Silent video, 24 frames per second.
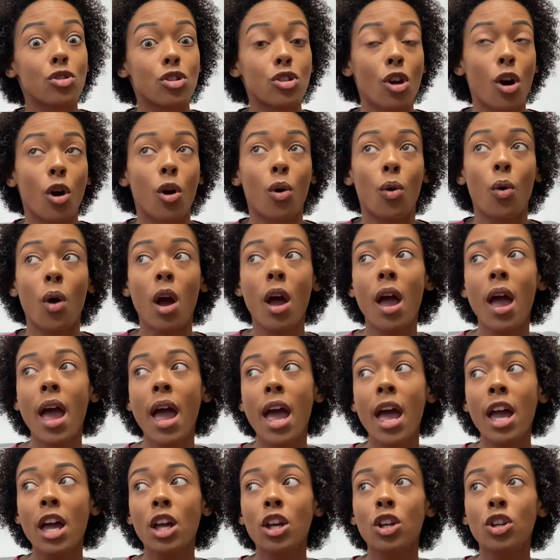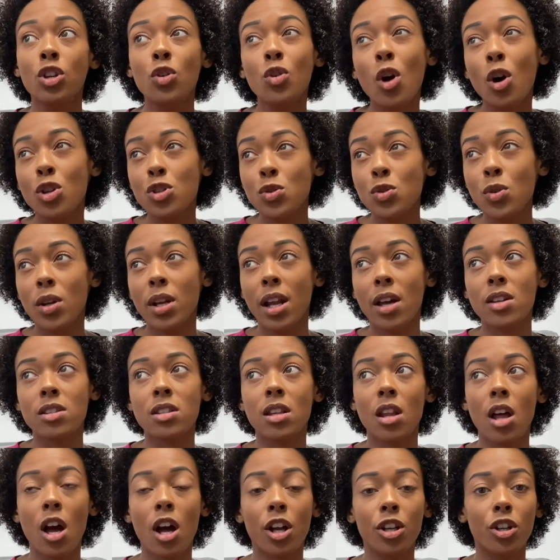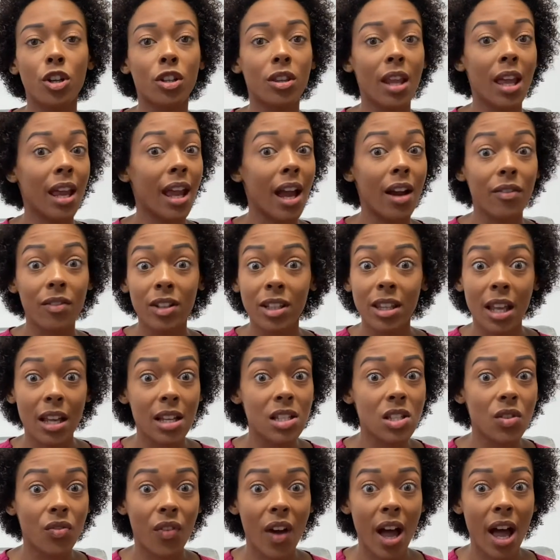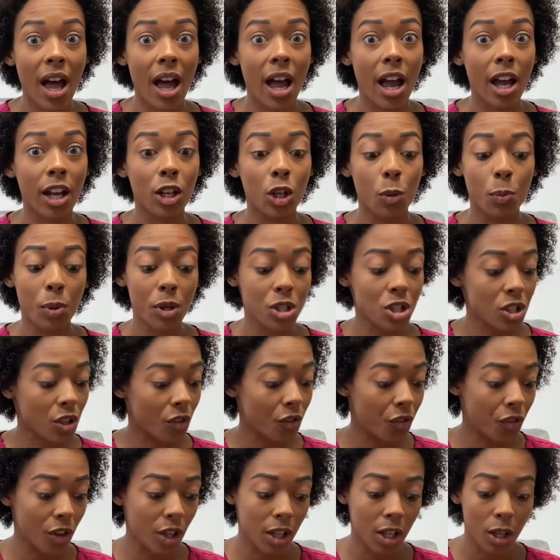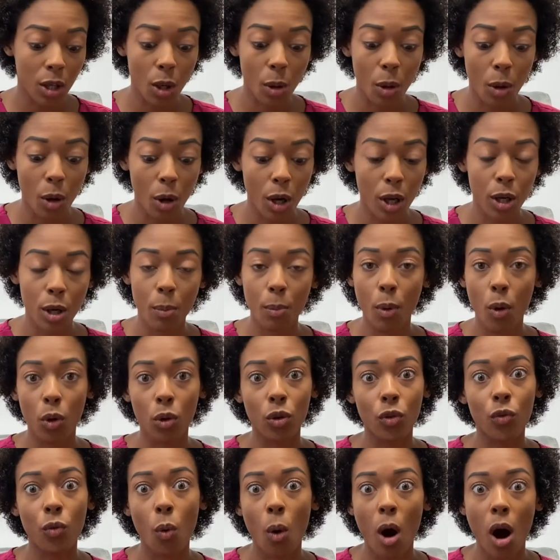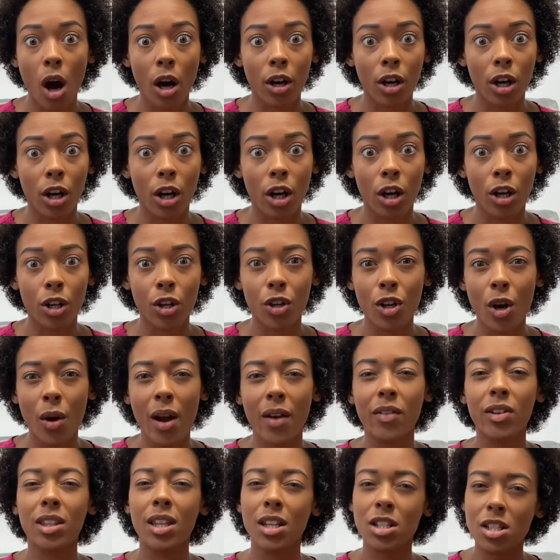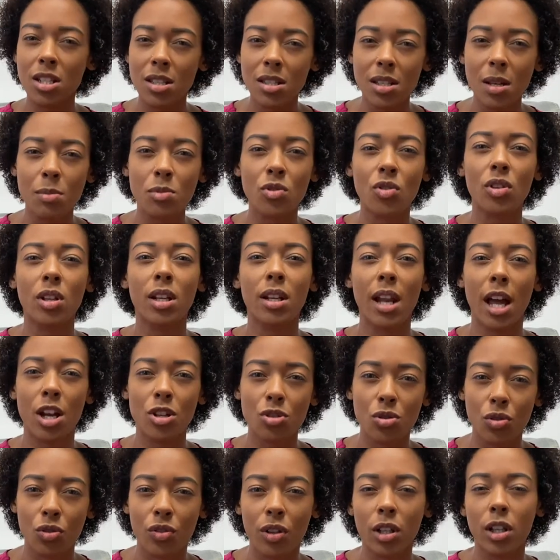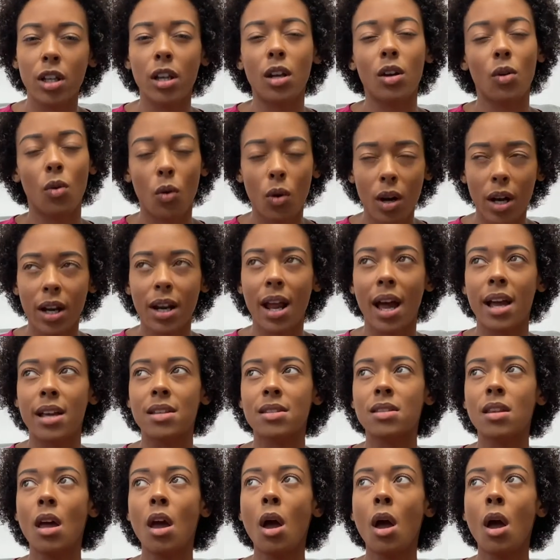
So you go to a nail salon, you think everything is fine, you put your foot in a bowl of water, you know, everything just seems really natural, really organized.